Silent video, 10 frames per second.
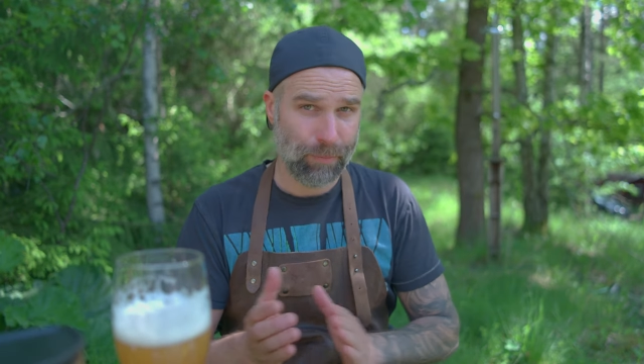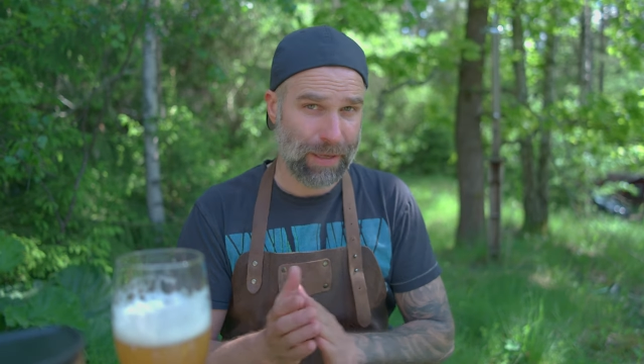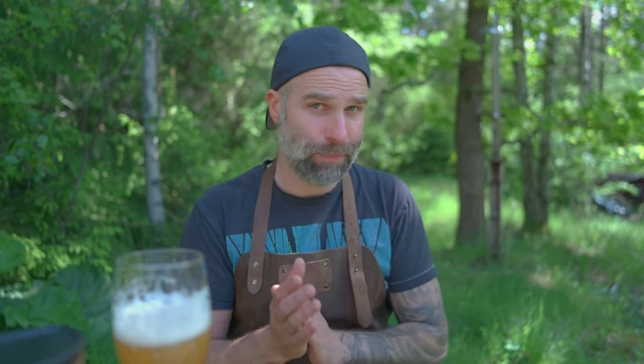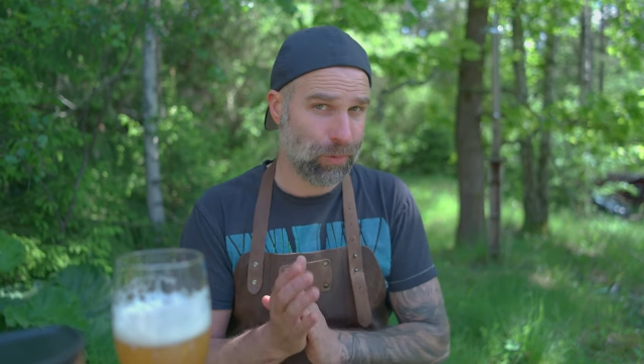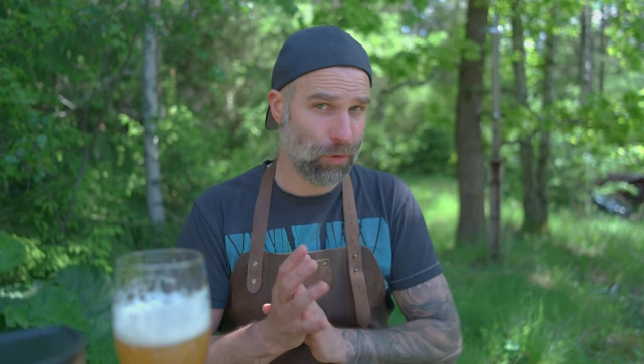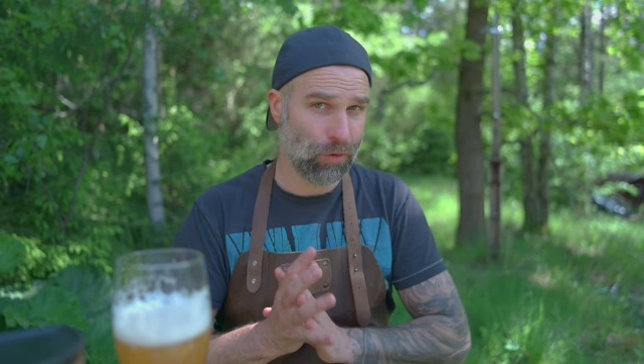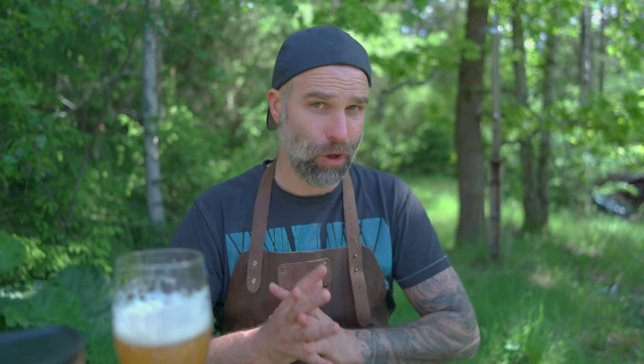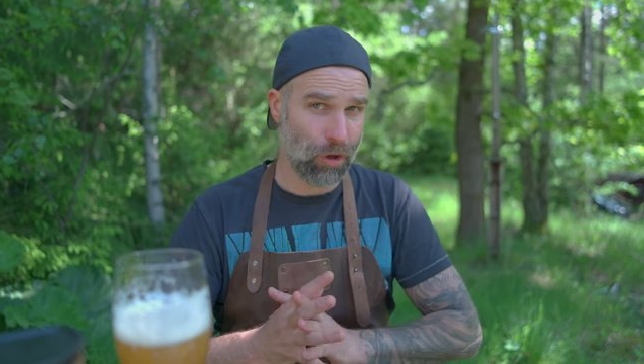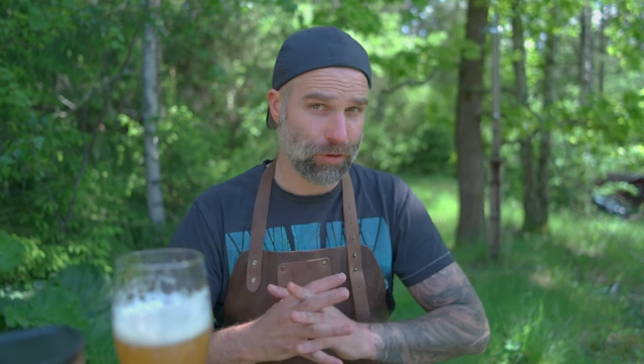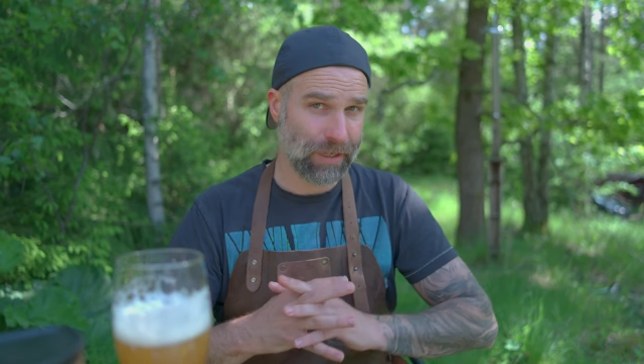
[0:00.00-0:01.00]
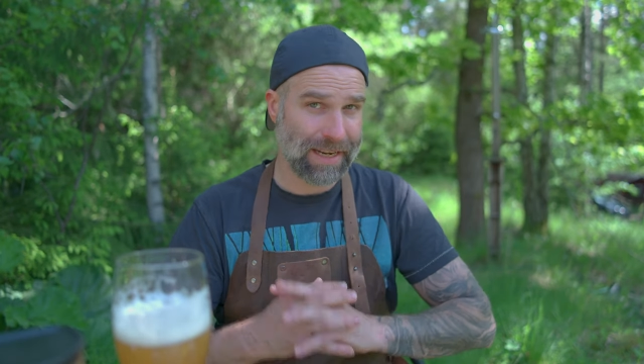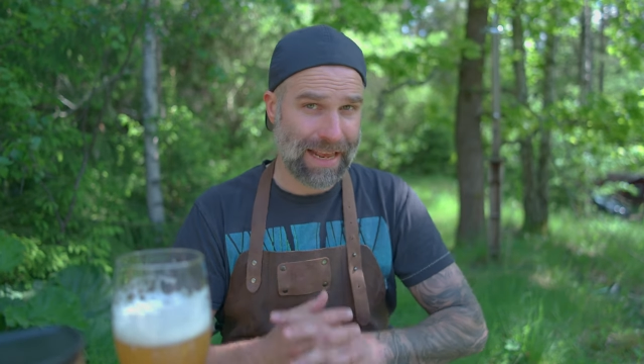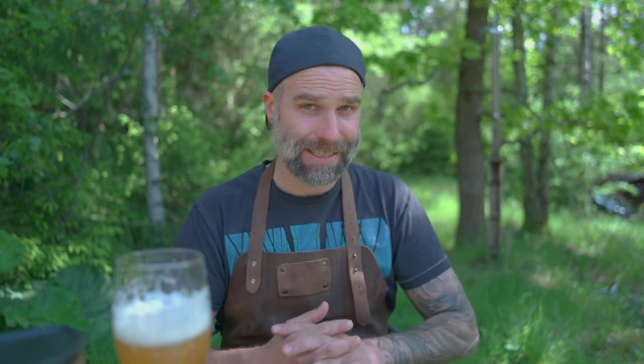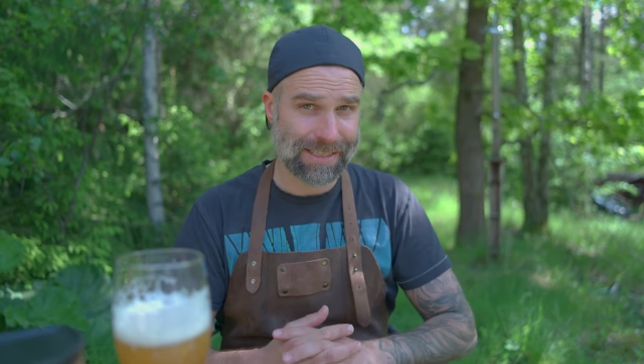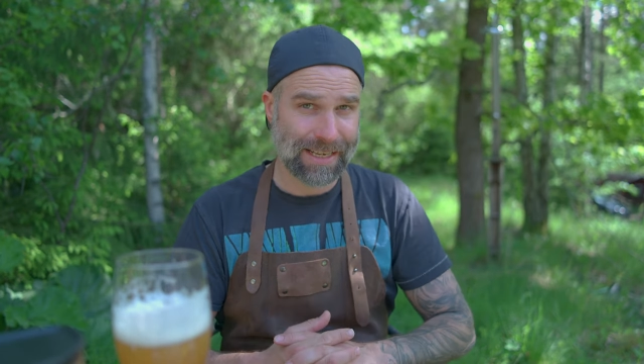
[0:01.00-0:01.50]
people got
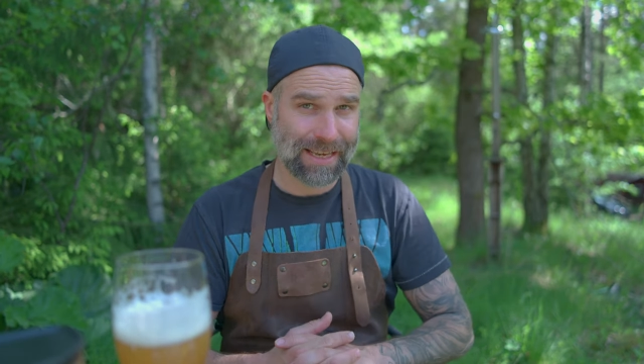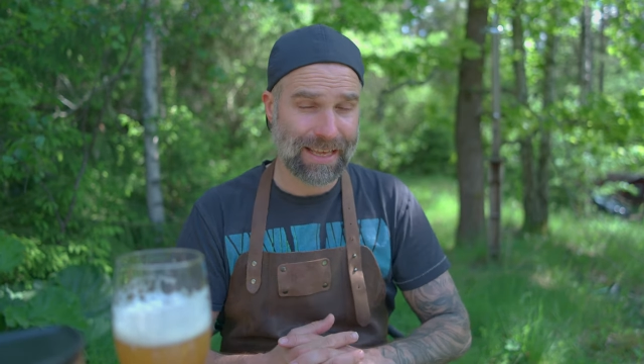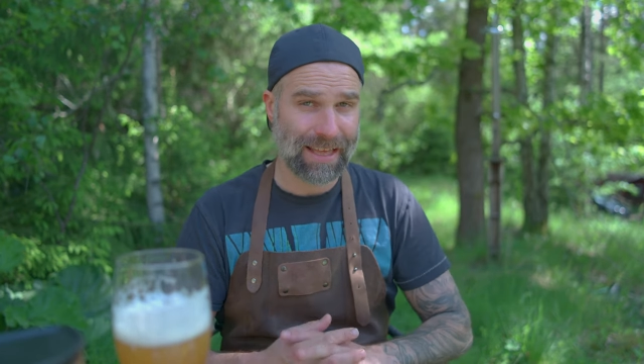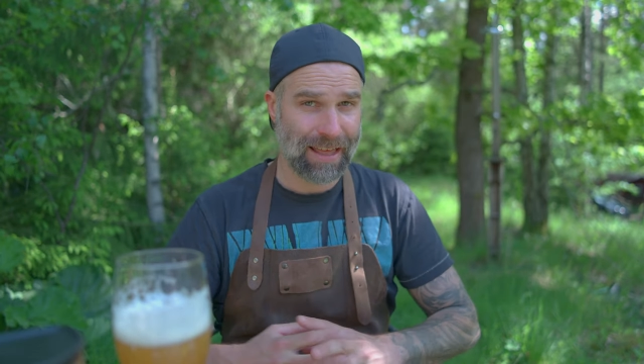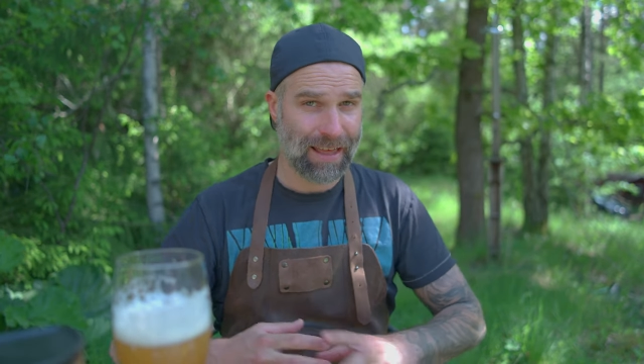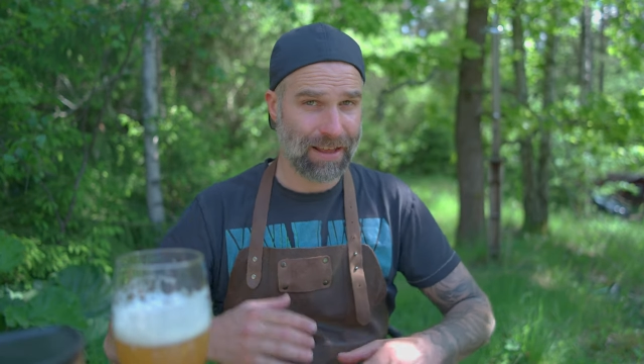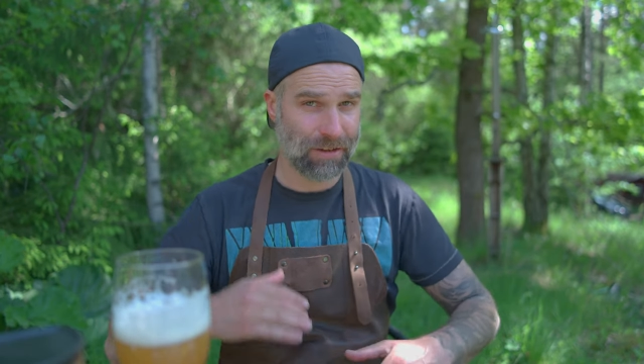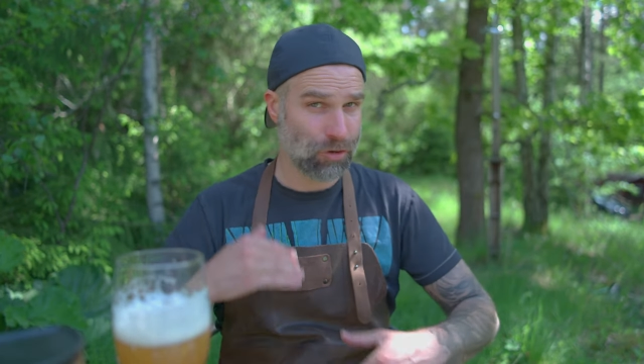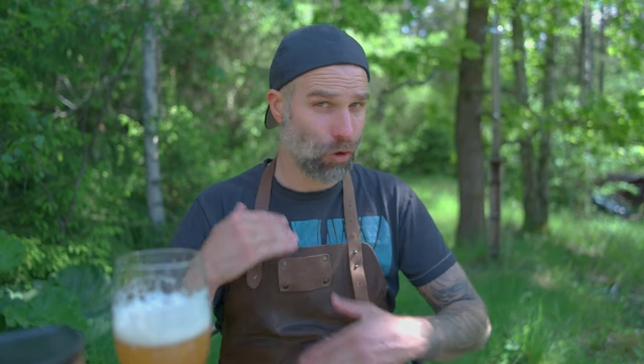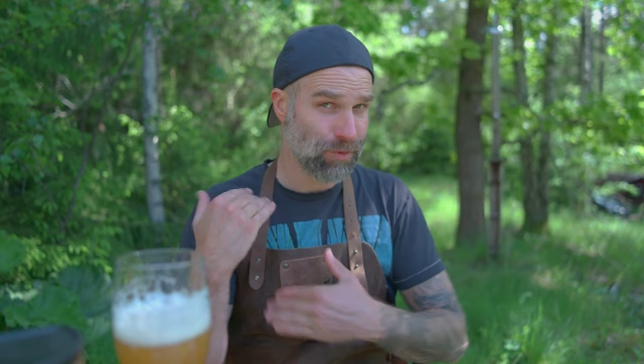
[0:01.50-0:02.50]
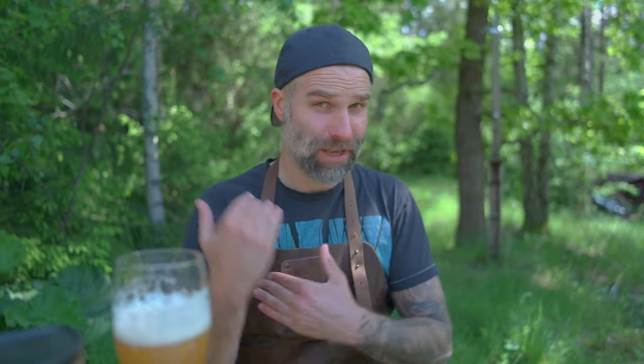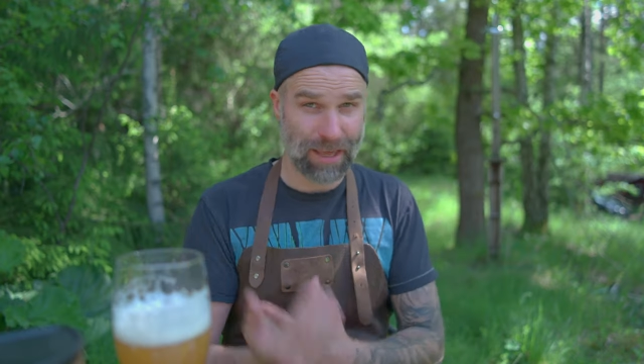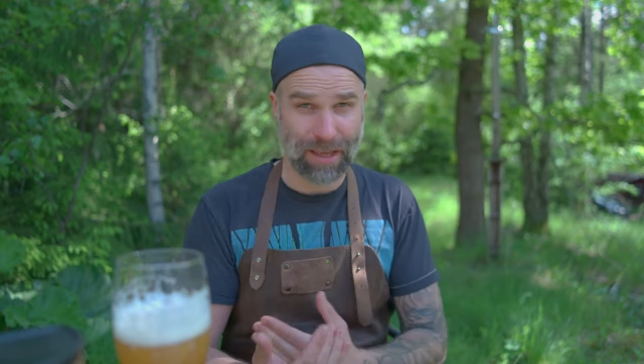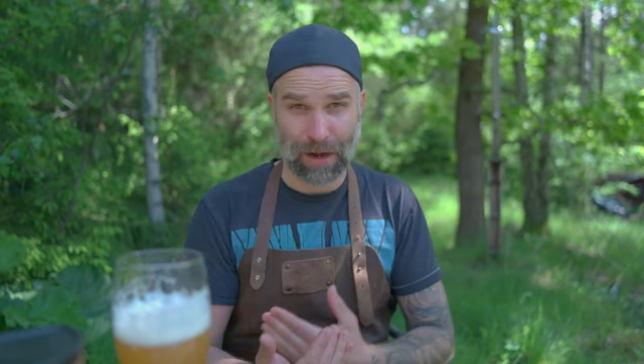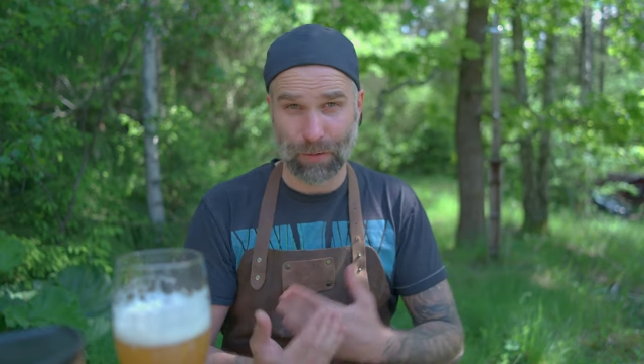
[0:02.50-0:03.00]
lazy and stopped
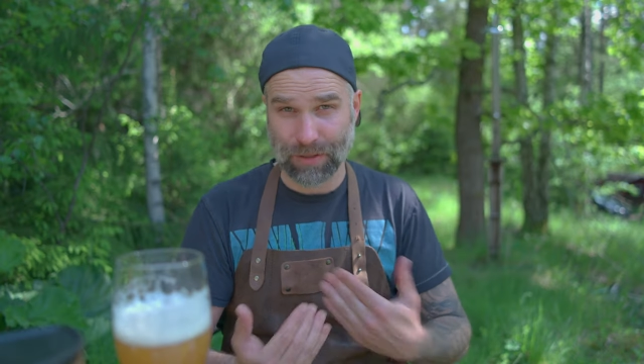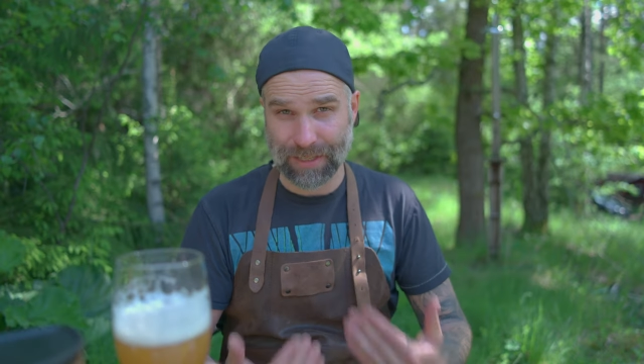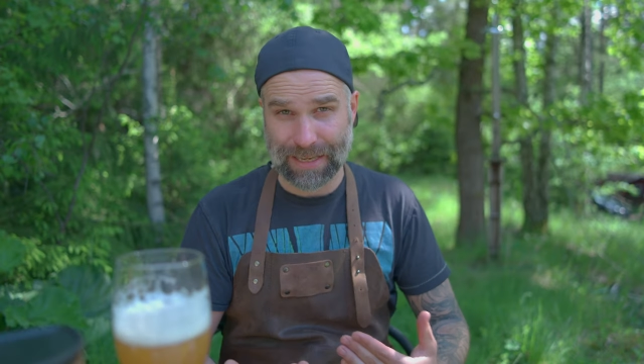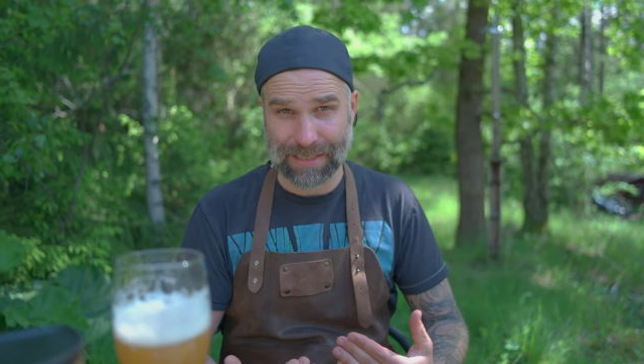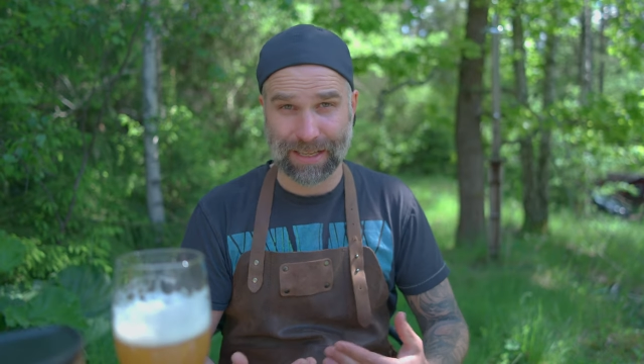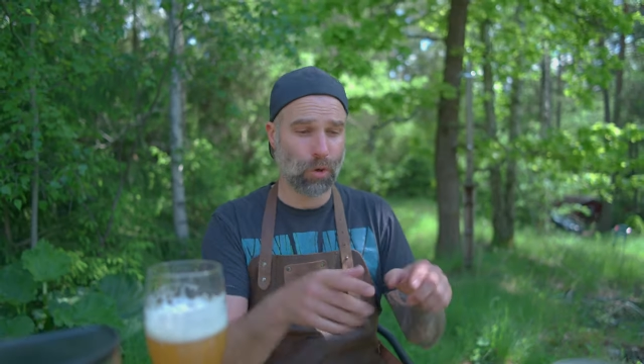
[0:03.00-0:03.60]
taking care of the yeast.